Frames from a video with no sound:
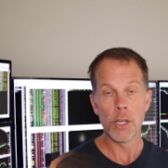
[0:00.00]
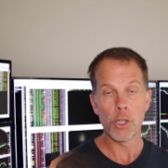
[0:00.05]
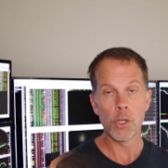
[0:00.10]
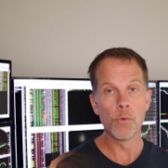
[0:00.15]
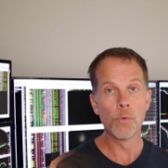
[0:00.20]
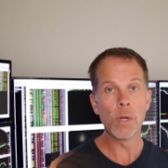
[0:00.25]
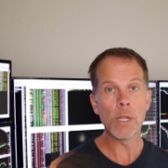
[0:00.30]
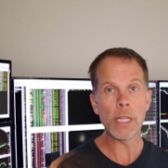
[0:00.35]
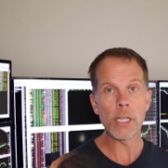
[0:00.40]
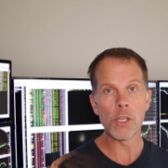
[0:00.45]

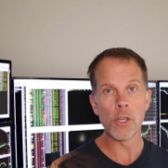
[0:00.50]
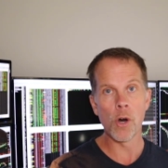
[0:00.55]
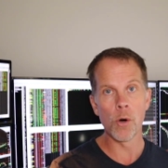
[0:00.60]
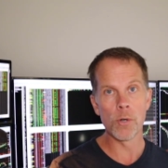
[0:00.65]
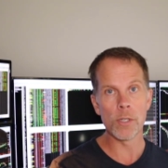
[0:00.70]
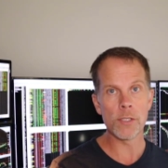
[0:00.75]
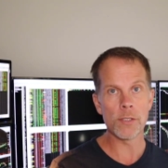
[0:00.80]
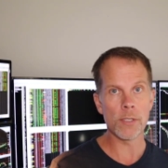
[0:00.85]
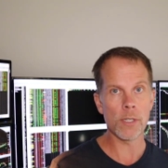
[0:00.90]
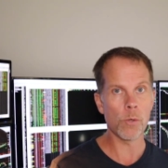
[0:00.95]
You really
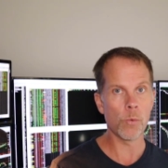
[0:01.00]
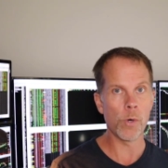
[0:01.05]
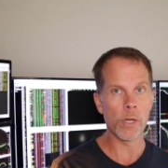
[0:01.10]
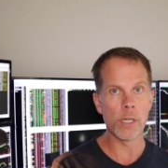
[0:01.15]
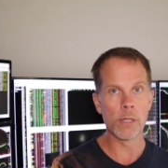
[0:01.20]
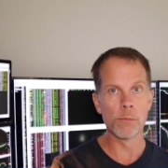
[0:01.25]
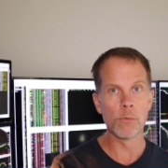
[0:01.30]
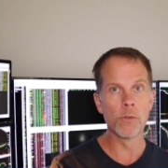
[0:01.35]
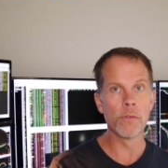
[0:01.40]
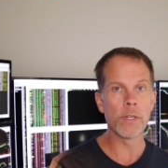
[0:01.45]
notice it when
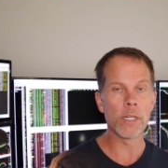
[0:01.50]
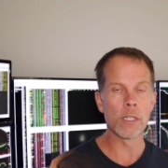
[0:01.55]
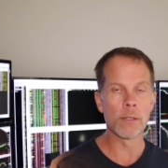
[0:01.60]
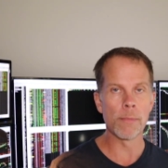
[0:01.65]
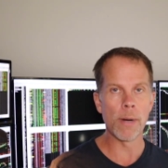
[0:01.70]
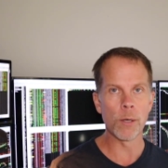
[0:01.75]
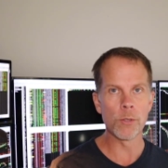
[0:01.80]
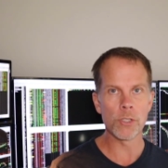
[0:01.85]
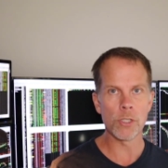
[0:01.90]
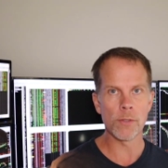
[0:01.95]
you're moving your
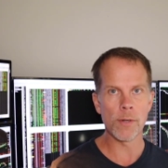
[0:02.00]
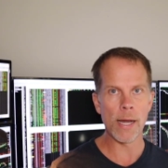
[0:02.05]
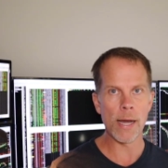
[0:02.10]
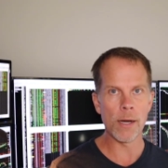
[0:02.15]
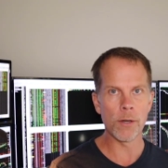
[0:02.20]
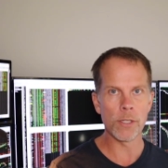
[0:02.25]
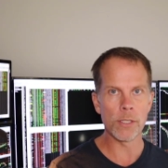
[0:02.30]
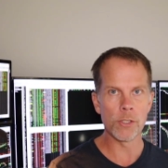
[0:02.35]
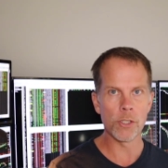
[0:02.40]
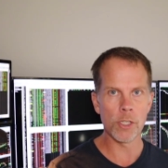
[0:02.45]
mouse
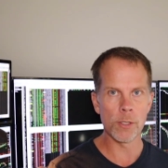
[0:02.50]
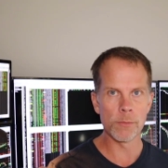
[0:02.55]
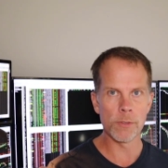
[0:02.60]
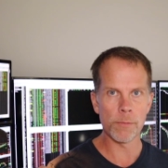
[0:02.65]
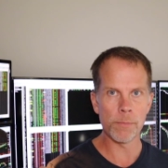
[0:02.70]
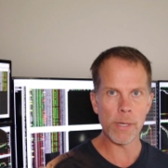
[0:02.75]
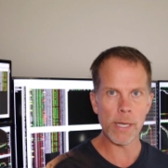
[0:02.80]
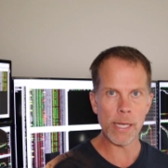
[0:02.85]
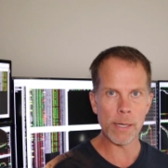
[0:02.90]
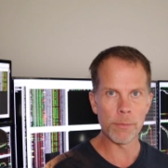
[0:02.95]
around in terms
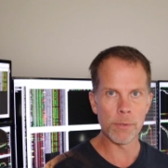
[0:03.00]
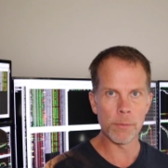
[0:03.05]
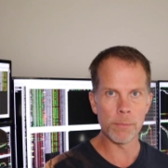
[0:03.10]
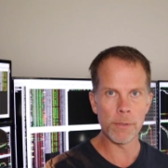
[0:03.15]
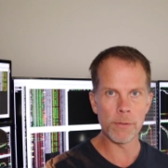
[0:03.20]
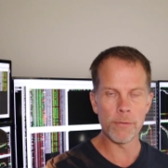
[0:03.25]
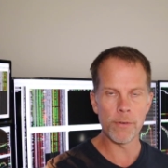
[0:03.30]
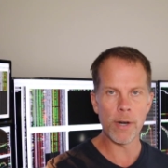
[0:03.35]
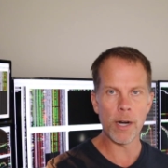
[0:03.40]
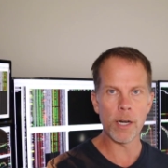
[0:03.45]
of being able to
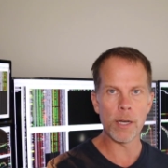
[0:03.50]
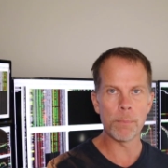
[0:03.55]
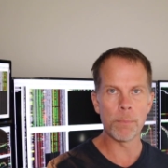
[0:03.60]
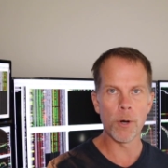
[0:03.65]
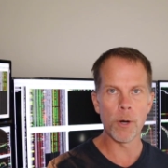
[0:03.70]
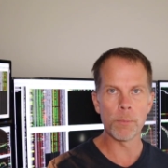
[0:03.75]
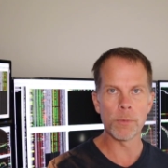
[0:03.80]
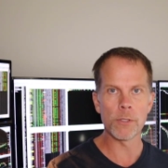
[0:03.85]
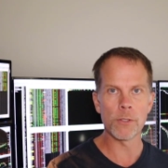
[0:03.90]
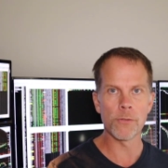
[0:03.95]
be very
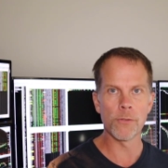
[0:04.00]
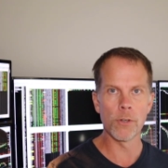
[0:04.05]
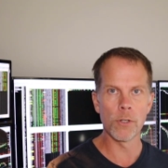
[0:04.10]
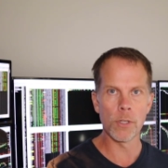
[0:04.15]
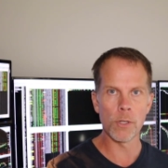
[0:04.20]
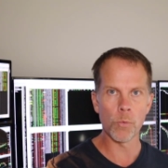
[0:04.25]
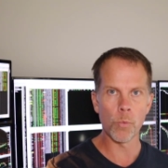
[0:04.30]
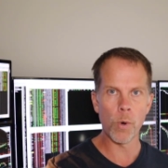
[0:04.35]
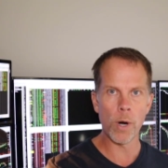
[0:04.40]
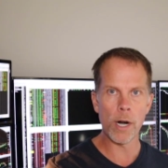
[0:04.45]

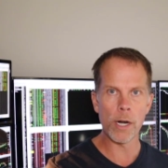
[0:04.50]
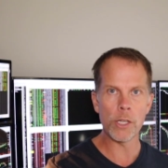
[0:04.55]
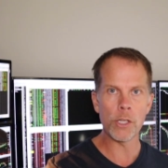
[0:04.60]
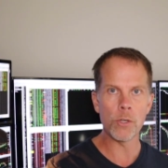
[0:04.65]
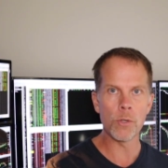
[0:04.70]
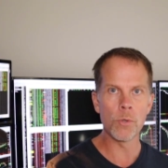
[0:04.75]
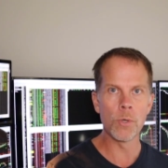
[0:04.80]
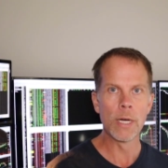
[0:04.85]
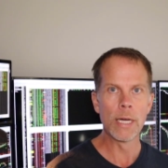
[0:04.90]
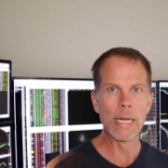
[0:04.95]
purposeful and where
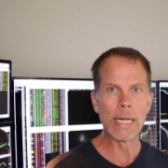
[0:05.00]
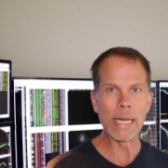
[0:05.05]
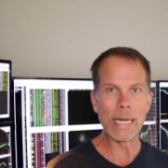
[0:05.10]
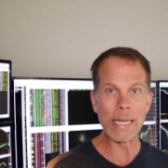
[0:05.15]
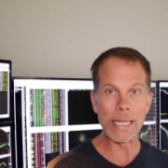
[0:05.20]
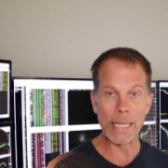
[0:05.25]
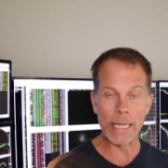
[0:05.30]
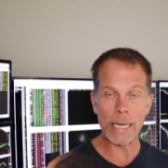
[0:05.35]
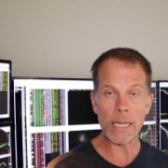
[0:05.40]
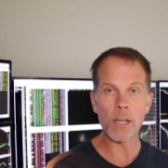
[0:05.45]
you
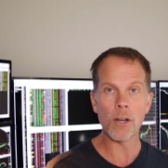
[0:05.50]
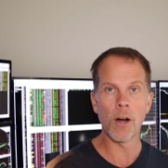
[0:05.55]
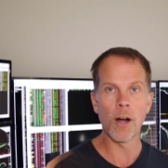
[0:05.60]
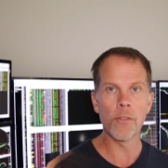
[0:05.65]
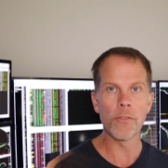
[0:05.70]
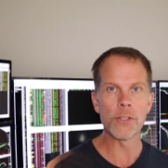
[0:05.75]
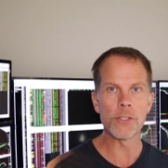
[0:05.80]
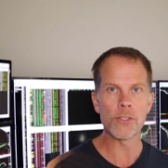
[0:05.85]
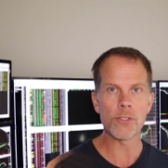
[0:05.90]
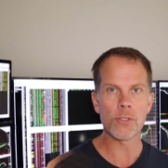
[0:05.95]
click
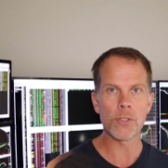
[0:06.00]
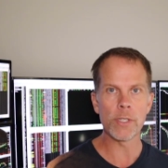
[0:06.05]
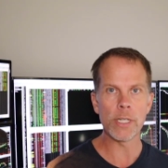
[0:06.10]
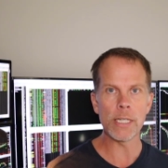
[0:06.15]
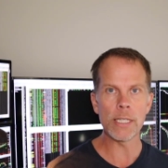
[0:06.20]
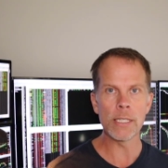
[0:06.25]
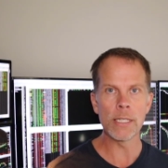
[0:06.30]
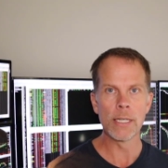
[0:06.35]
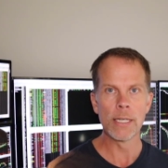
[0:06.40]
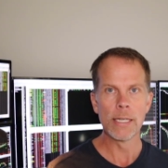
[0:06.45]
on the
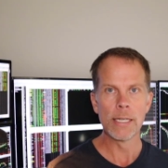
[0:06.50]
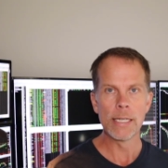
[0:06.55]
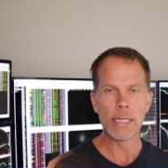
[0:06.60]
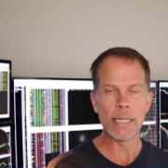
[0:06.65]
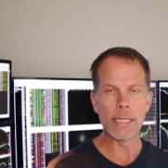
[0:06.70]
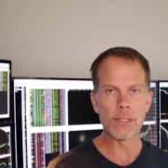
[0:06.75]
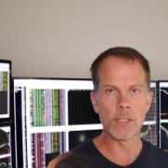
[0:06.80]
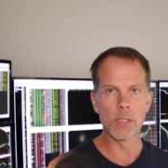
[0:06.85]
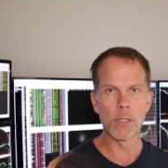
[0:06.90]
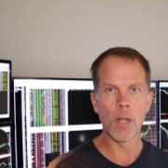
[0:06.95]
screen.
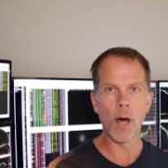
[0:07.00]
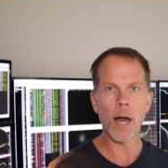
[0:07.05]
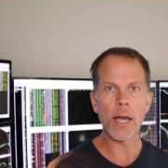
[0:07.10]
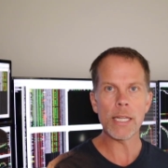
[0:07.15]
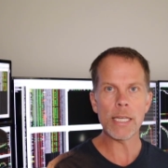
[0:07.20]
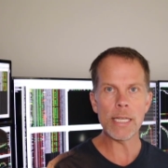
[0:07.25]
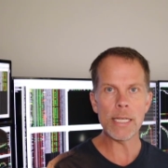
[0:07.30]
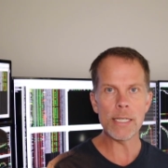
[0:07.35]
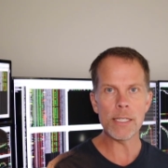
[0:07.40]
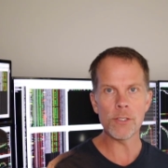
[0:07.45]
It's a
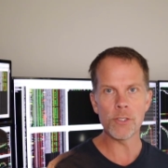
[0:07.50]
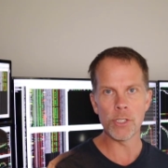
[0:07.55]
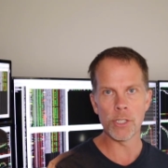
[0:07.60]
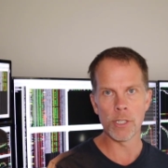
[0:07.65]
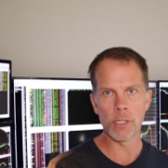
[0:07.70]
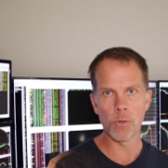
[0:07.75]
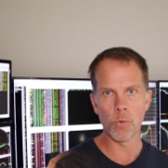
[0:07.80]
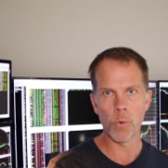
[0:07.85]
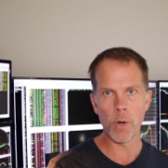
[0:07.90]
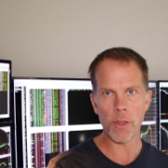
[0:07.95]
lot
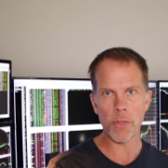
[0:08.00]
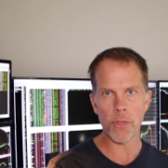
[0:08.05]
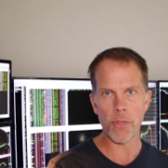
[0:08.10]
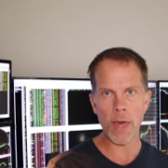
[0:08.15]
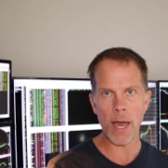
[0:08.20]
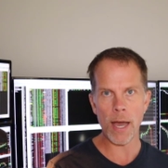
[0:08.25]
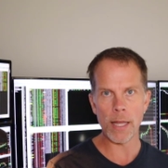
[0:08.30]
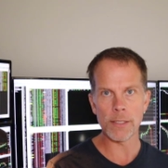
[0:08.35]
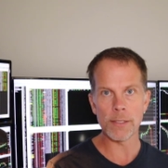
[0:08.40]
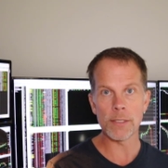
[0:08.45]
easier with
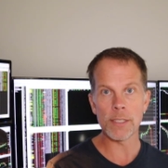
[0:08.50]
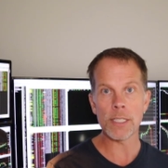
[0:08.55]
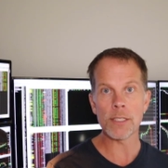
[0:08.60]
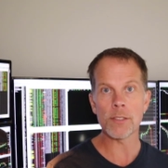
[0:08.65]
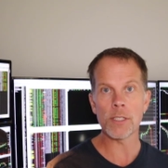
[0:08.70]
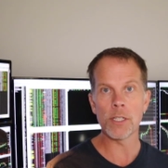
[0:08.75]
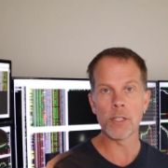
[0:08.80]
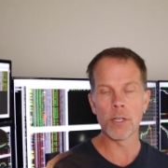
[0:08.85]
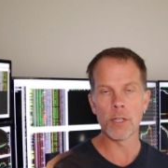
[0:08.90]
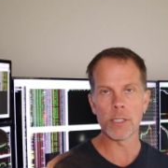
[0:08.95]
that
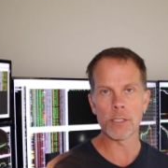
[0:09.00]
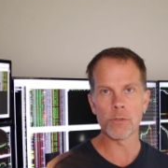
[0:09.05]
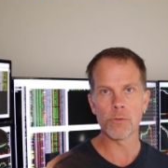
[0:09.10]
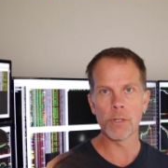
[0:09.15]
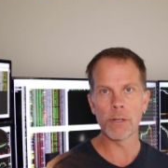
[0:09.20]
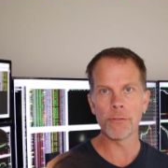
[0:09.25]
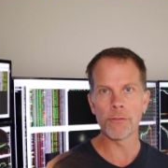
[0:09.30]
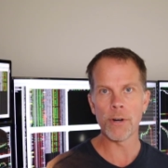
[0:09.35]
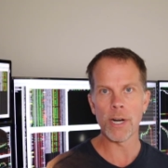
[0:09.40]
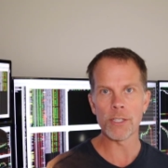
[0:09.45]
60 hertz
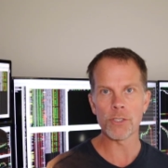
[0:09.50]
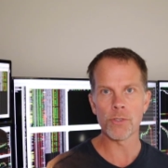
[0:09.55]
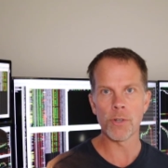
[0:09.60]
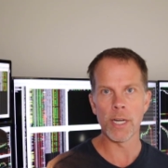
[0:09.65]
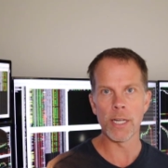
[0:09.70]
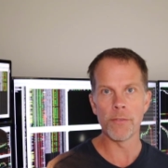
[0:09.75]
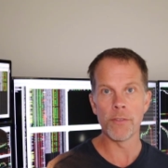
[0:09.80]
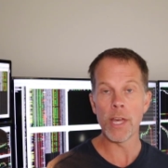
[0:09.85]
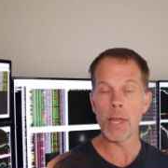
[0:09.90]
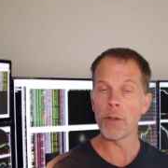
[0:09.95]
refresh rate.